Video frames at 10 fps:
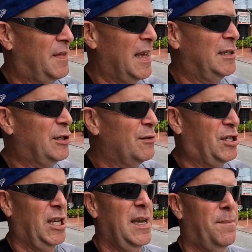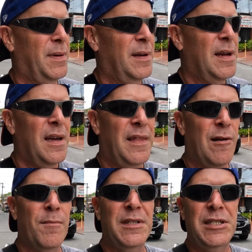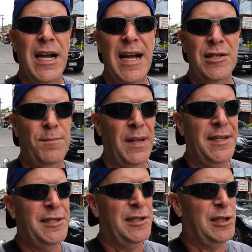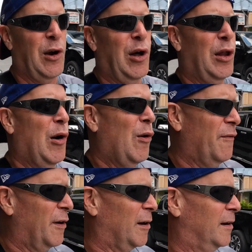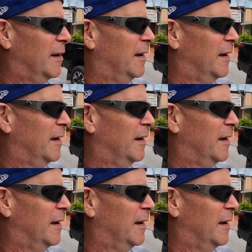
Things are cheap. There are massage places all over